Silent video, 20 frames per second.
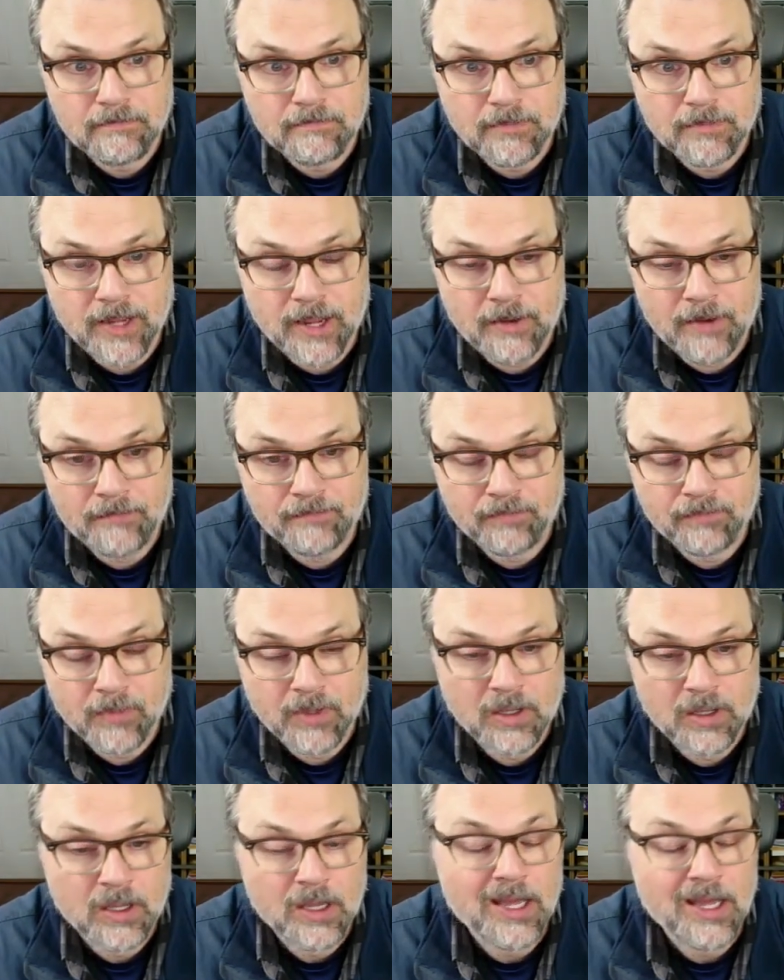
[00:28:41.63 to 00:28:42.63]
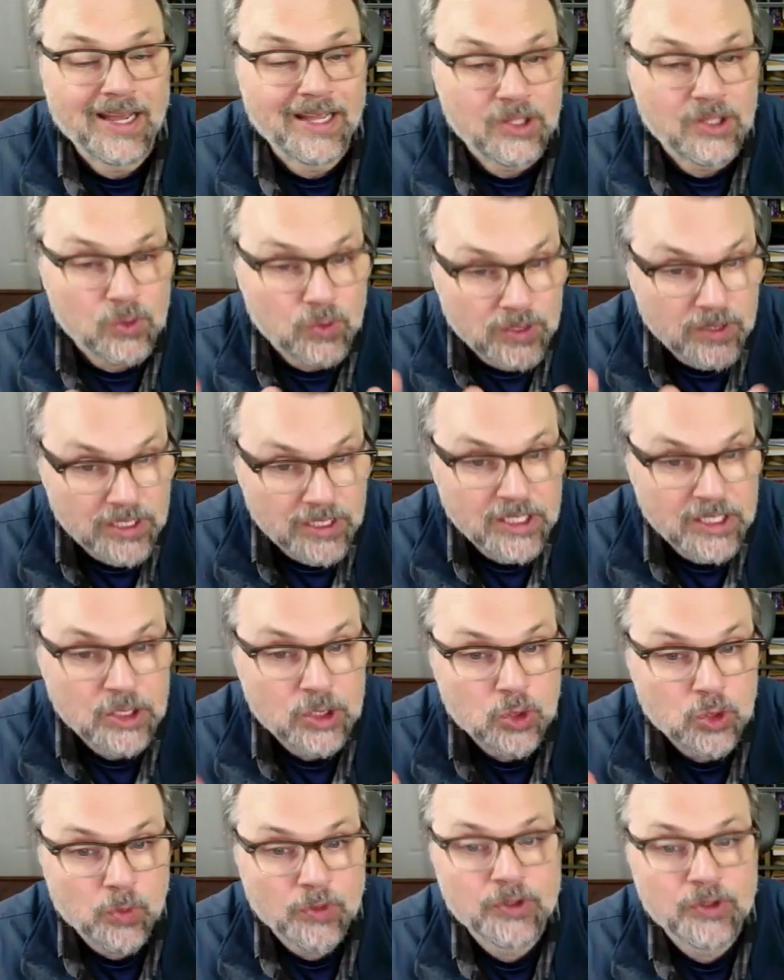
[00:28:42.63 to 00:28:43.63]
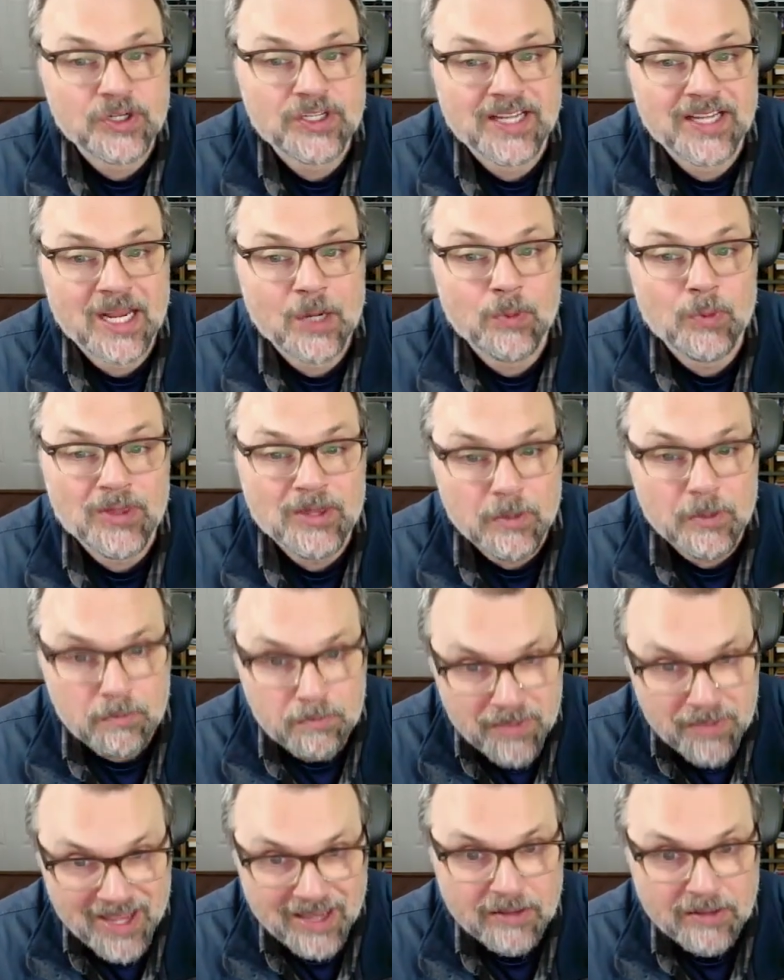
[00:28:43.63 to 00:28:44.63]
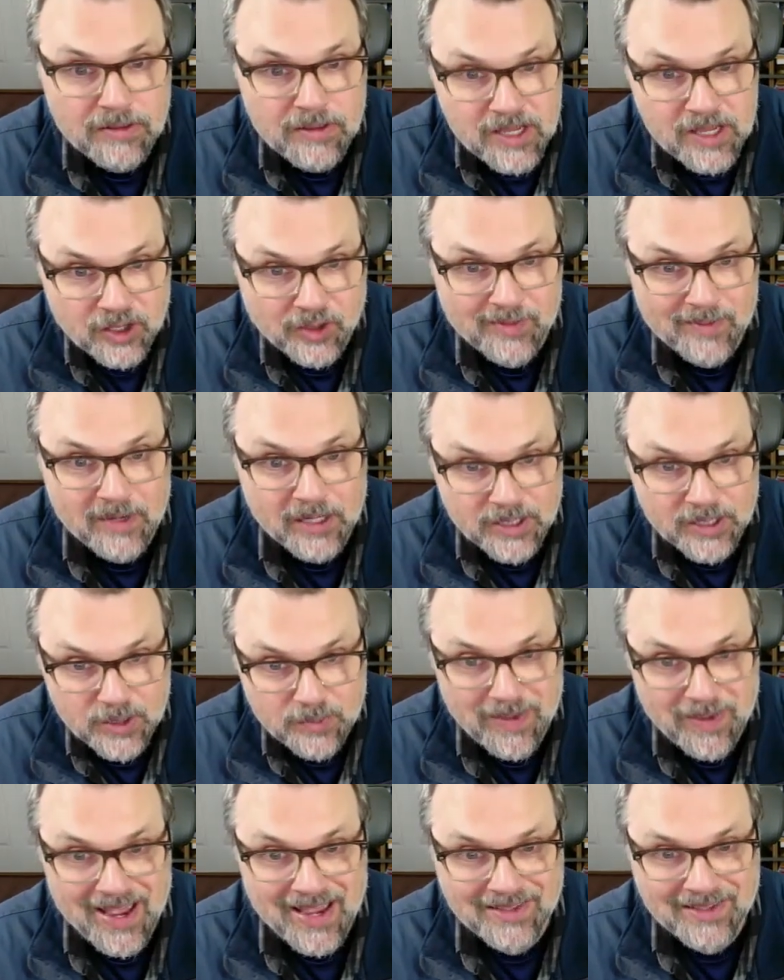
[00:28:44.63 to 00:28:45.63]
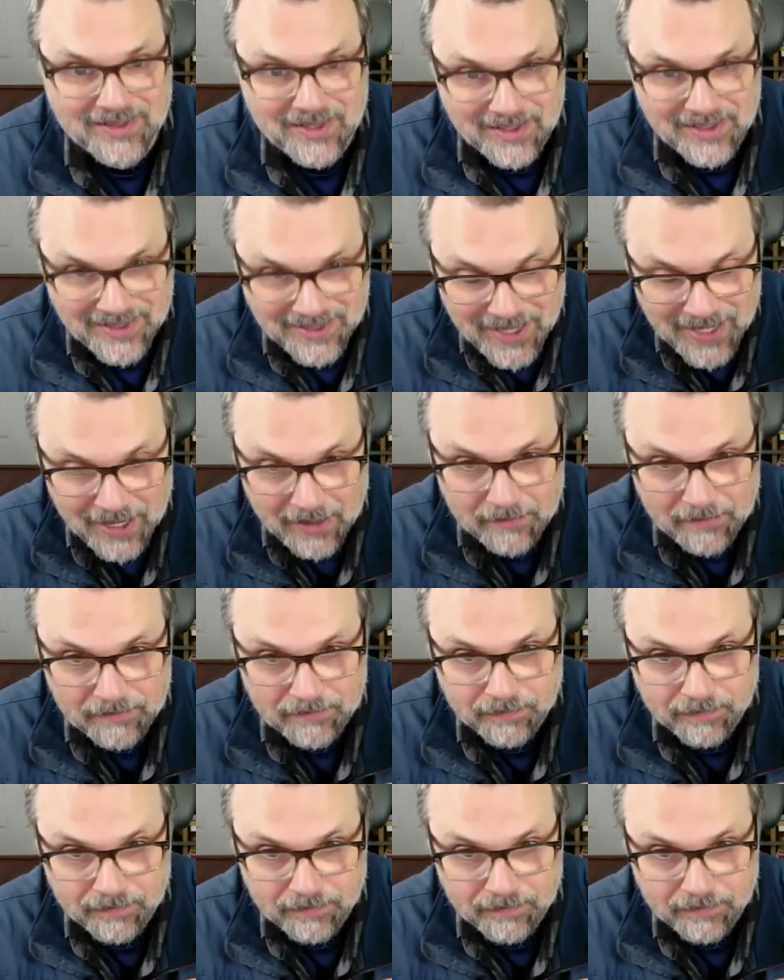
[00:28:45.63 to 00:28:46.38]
Okay? And you need to understand what the big theorem on spans say.